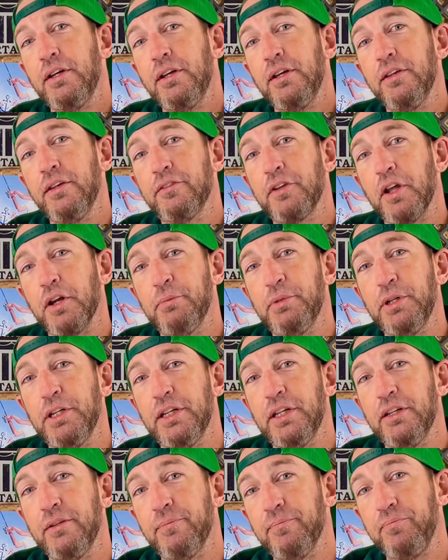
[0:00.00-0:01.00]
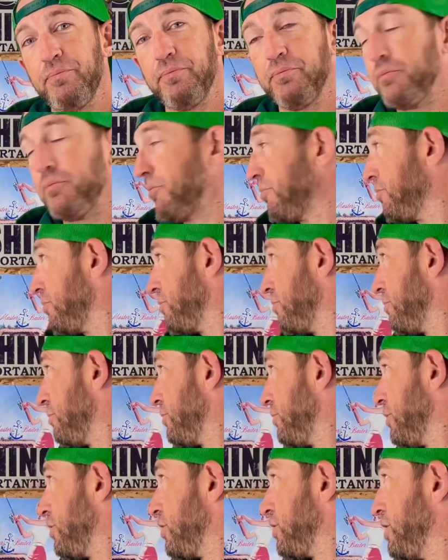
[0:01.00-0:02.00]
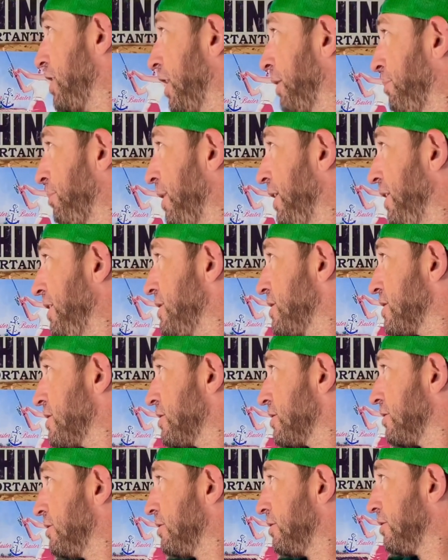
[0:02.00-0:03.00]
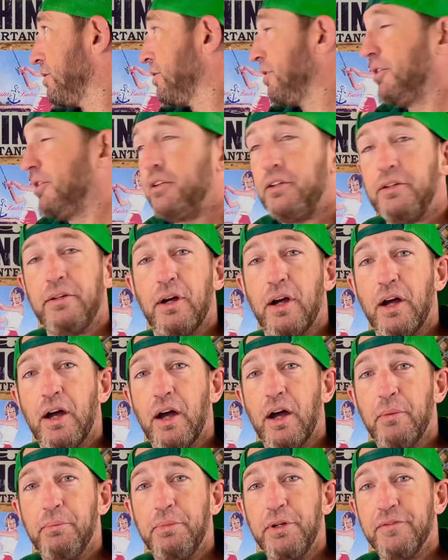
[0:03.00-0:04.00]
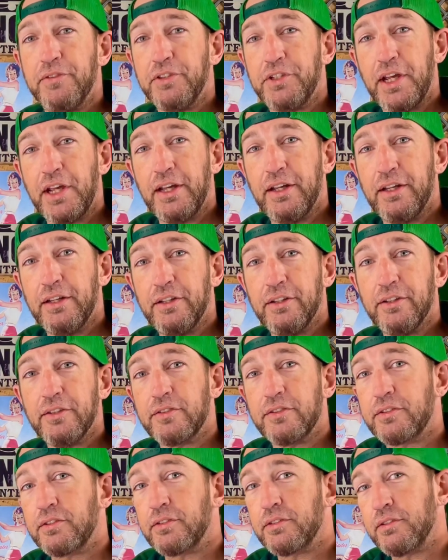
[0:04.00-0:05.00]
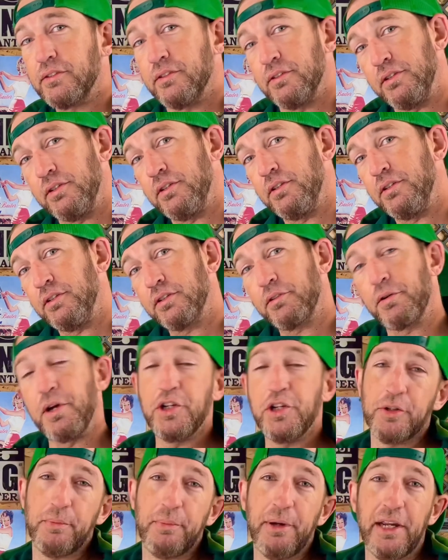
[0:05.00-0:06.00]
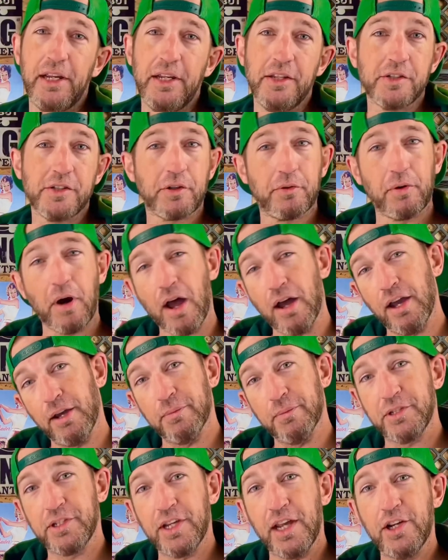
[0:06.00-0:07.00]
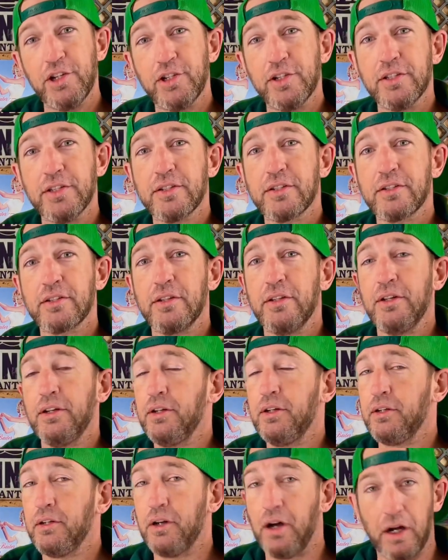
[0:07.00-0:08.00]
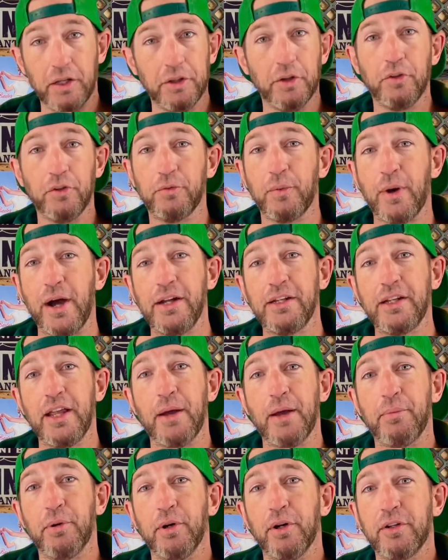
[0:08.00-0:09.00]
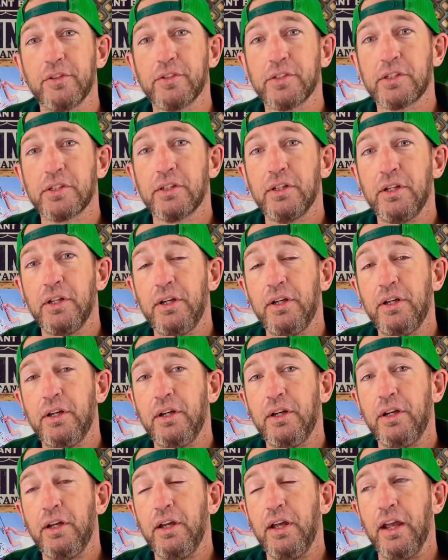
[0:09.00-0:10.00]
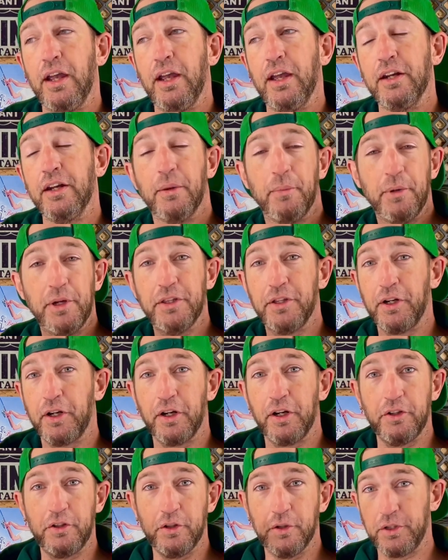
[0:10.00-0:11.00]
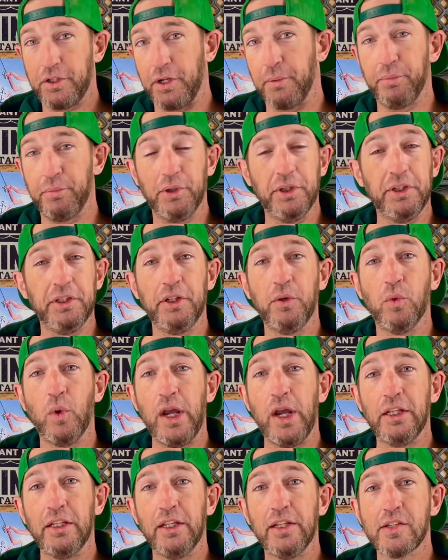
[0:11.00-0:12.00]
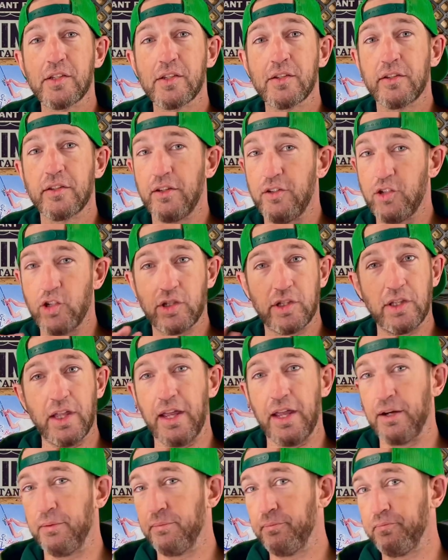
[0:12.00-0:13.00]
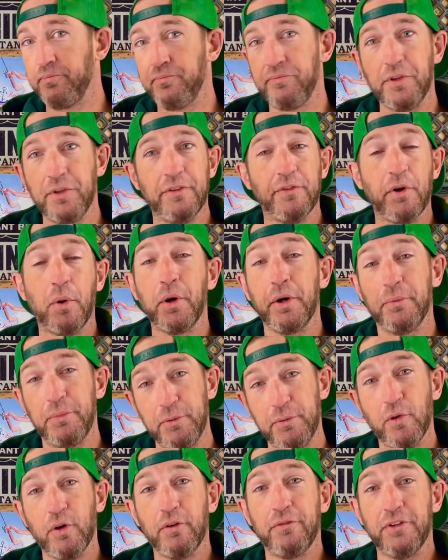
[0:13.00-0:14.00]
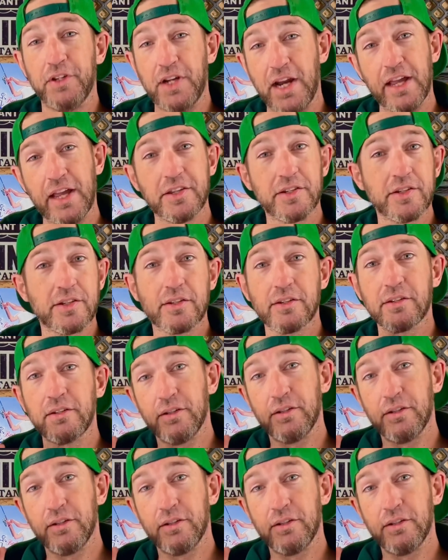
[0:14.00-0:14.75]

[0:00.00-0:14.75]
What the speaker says: Is going to be stick baits, beaver tails, creature baits, craw imitations on those wide gap hooks. And I'm either going to do it completely weightless and just let them, if I want to be more finesse,